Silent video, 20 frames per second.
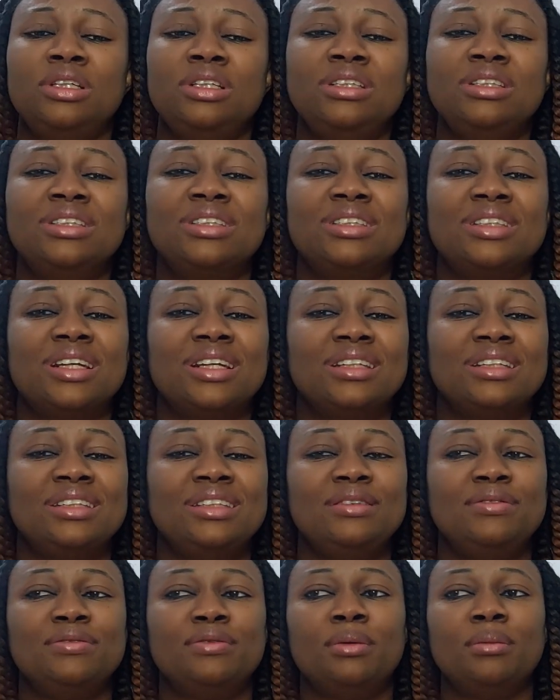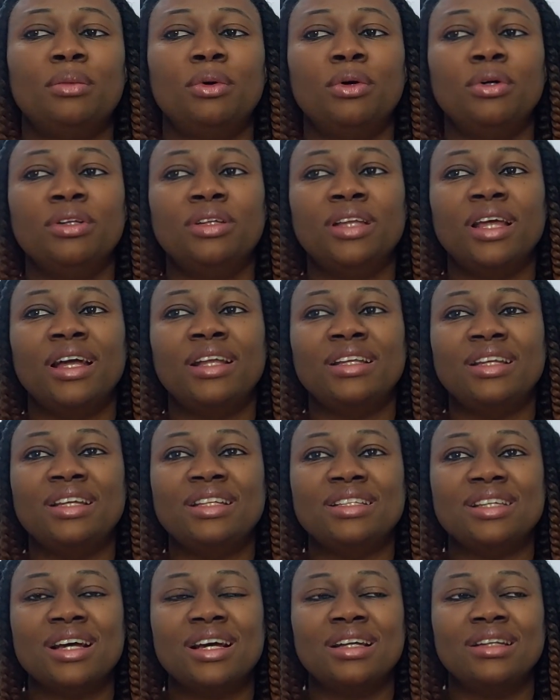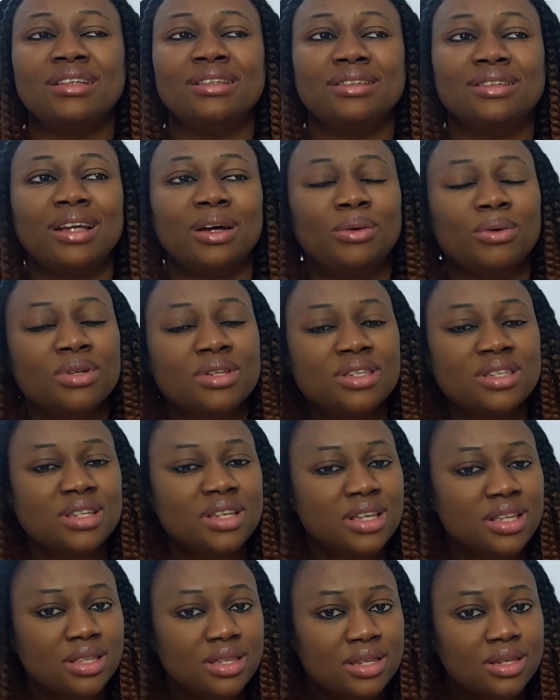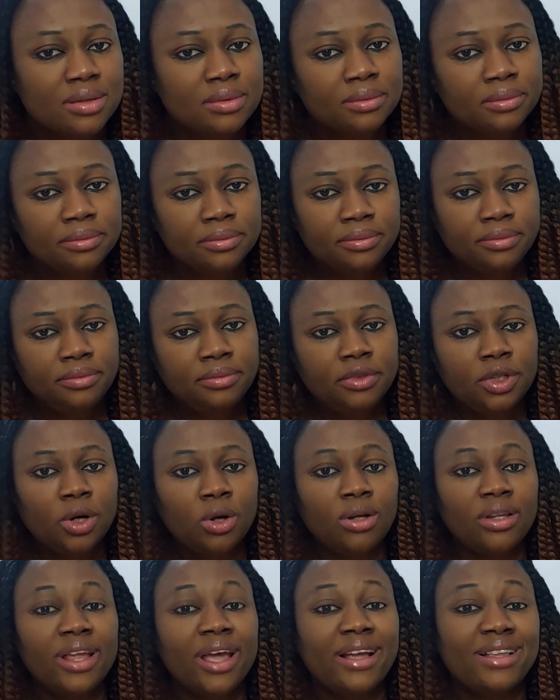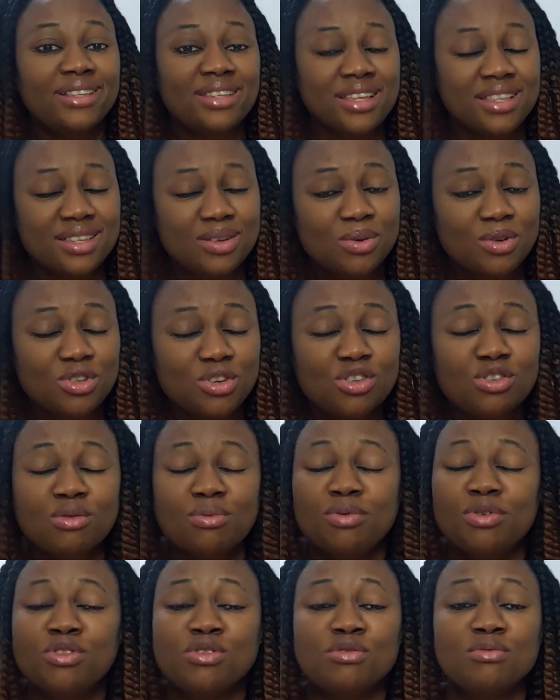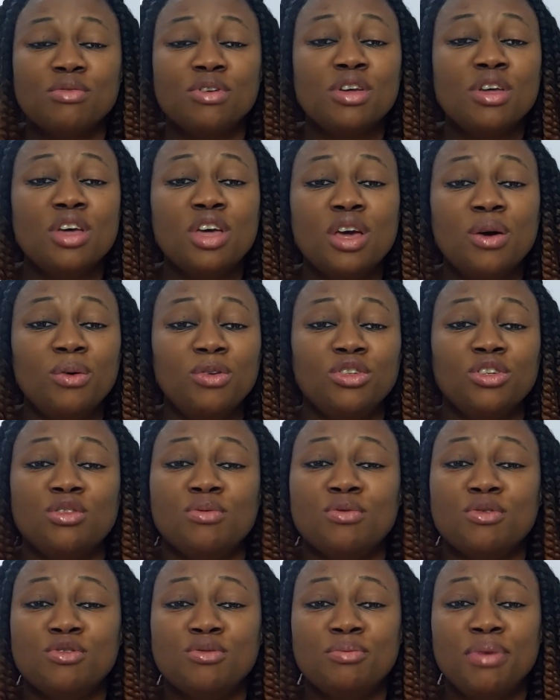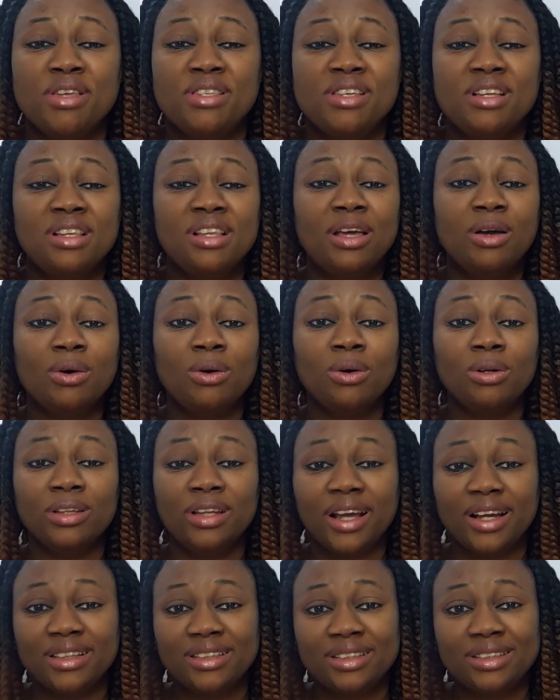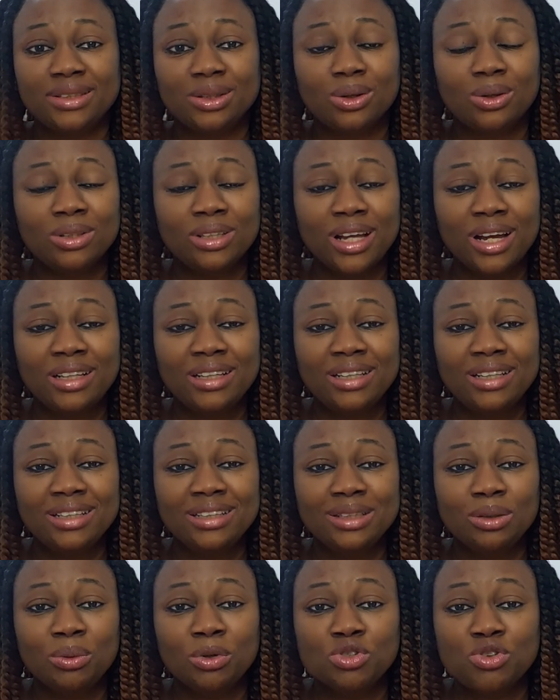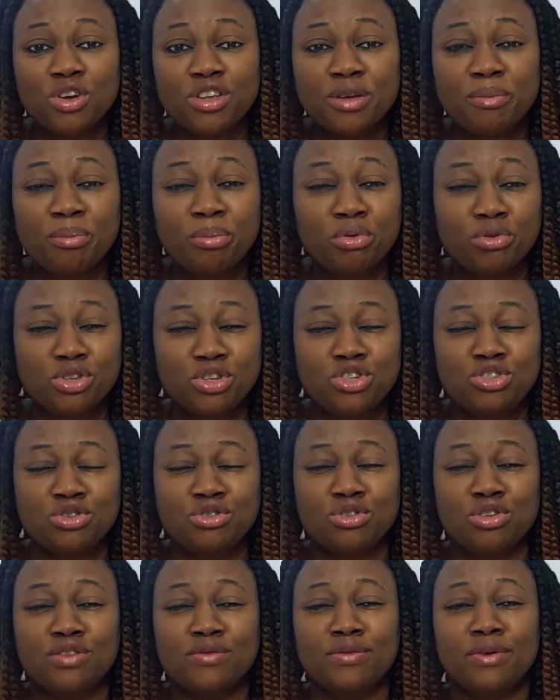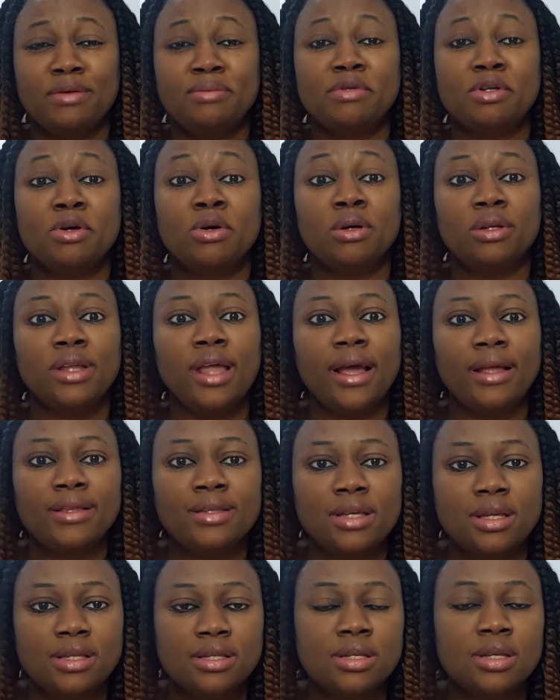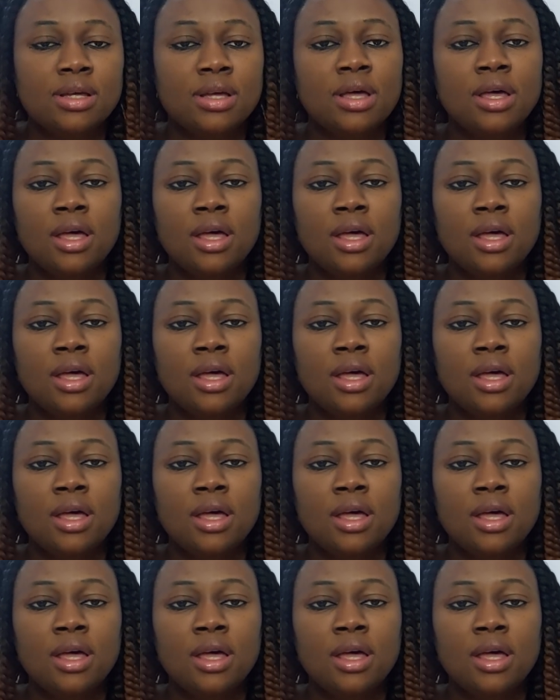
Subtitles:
insert it from underneath, and that was it. Connect it. He was just supposed to basically connect it underneath. It was already positioned just for him to connect it.